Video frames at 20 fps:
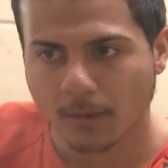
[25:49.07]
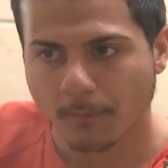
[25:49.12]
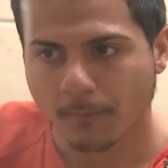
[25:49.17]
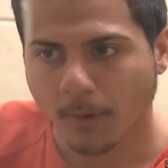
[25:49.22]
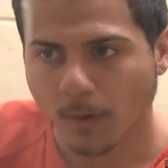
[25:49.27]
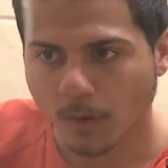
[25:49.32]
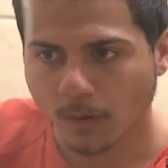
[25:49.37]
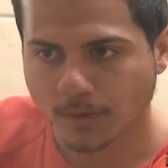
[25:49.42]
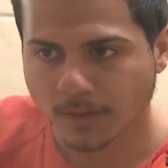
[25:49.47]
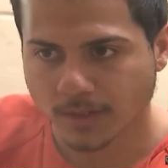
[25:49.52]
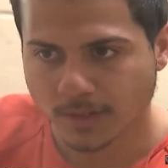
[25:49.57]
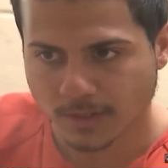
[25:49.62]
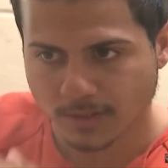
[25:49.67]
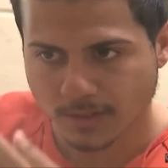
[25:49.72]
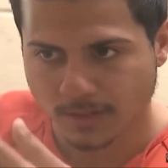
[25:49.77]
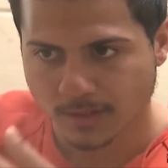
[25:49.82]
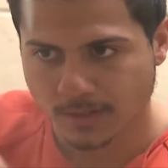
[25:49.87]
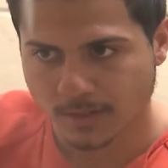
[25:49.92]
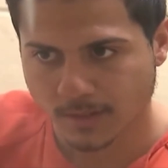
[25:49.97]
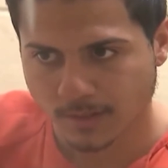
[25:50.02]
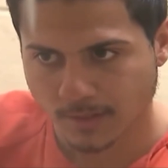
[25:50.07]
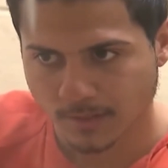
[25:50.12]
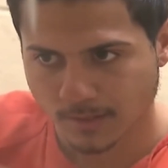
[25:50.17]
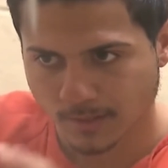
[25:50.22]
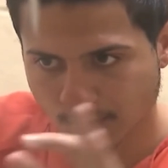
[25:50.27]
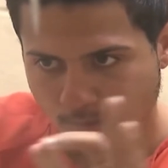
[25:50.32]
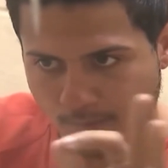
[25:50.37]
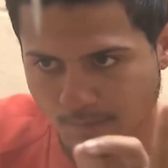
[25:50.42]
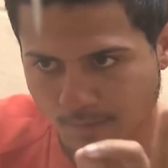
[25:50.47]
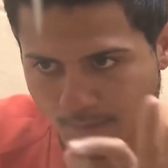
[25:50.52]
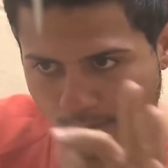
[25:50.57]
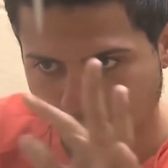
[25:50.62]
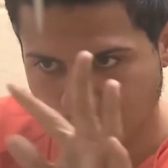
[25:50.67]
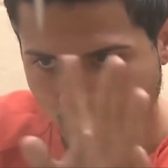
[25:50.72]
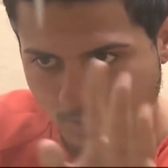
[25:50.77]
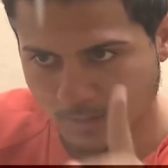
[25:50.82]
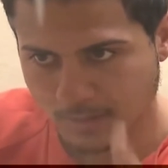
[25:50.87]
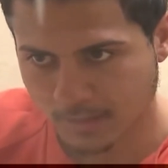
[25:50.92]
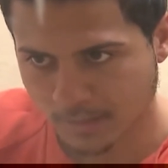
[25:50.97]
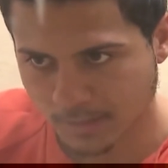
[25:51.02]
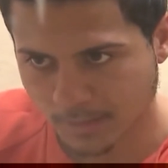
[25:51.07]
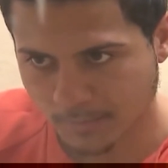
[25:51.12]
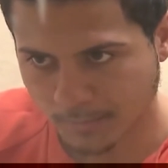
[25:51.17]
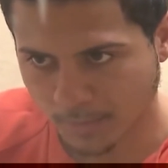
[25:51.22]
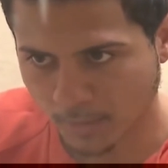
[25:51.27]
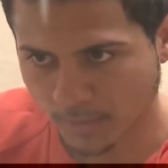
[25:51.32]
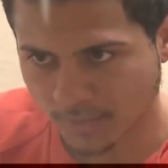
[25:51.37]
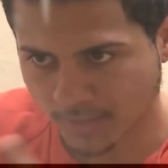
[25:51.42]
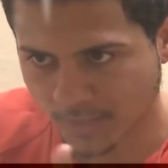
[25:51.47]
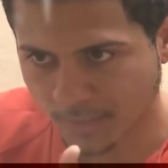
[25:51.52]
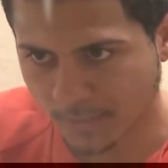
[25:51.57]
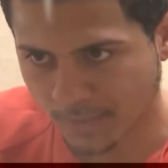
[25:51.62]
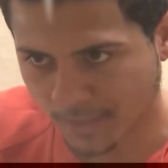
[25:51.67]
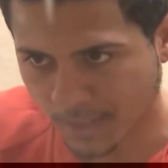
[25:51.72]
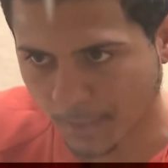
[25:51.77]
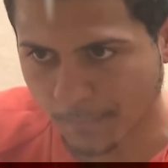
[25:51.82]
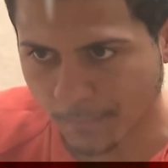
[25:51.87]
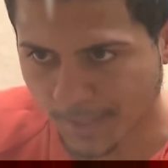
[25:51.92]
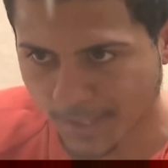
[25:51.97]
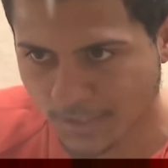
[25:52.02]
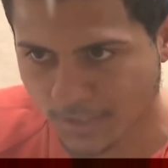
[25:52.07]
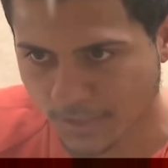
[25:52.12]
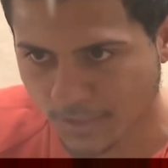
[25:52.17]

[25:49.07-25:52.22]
armed. And of course, he wanted to share what he was